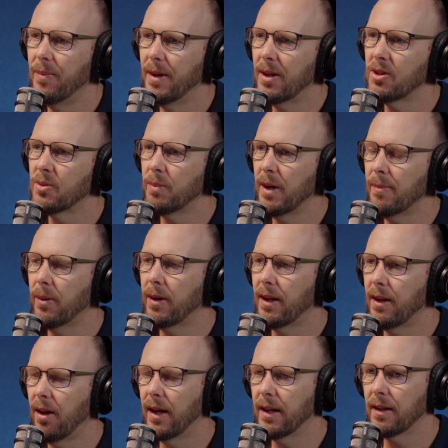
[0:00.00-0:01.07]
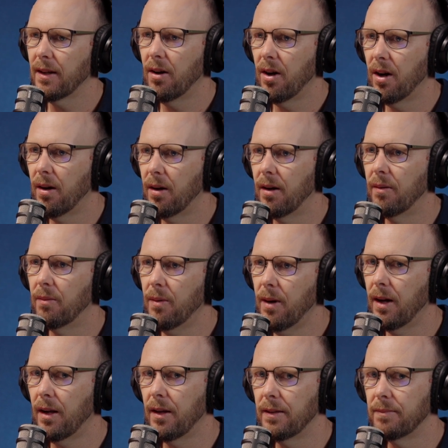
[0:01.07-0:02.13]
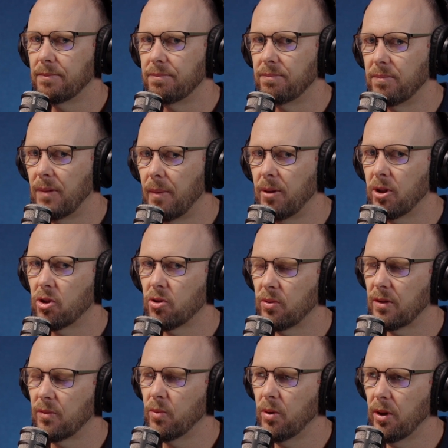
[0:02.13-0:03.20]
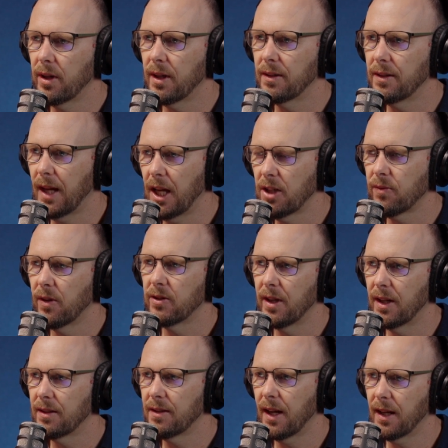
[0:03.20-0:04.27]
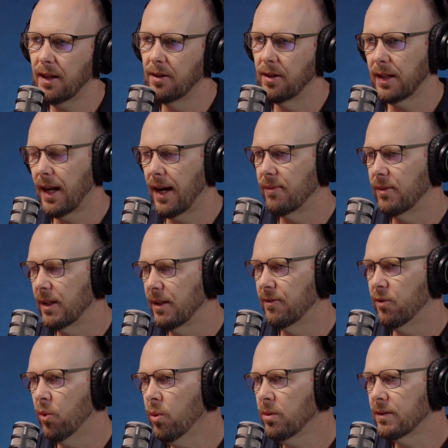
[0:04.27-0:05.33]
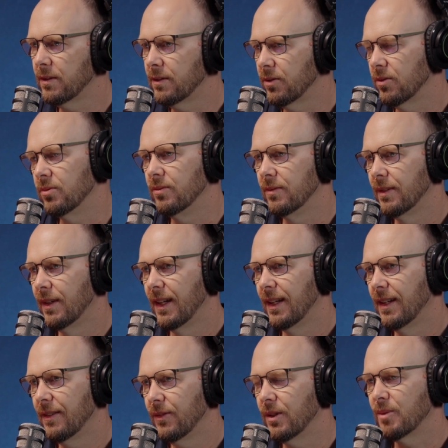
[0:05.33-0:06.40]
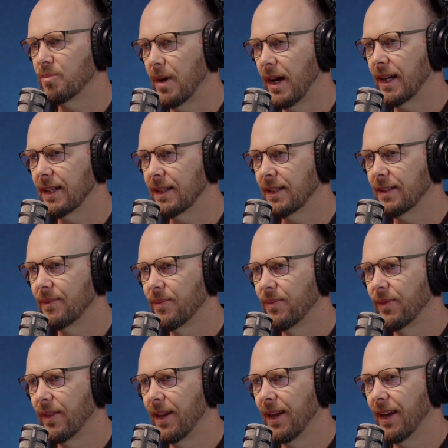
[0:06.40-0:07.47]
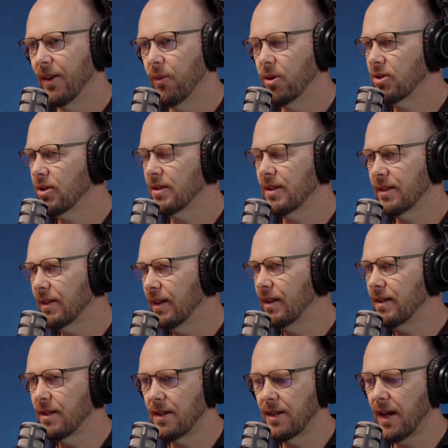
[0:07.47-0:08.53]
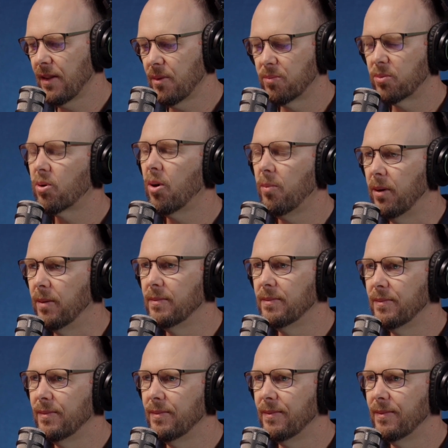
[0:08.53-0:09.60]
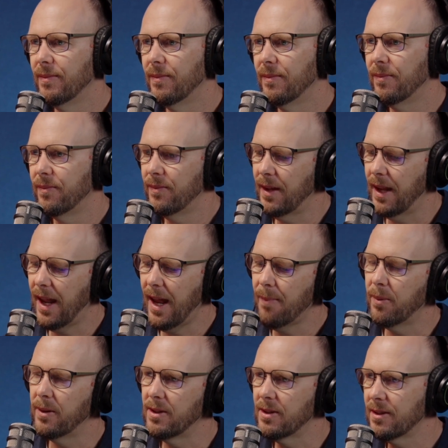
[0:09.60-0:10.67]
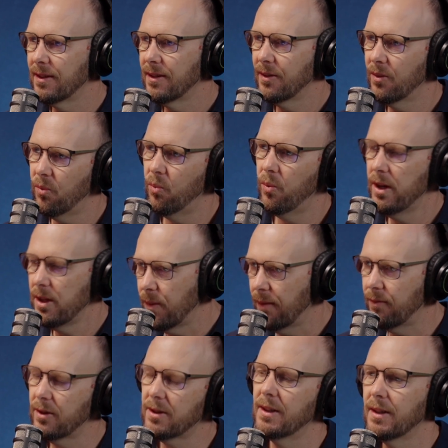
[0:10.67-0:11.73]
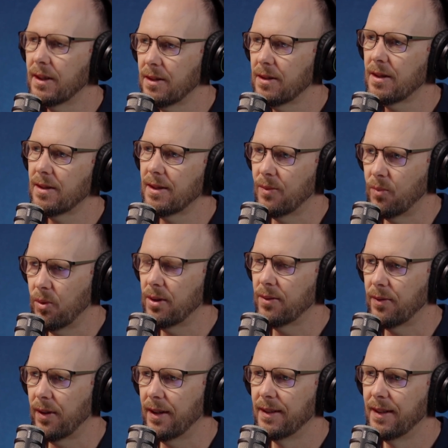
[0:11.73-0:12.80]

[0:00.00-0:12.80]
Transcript: because people are like, oh, well, I'm a bit short of work and cash flow is going to take a hit. I can't really afford to do this marketing, which is another problem that happens when you have this inconsistent workflow.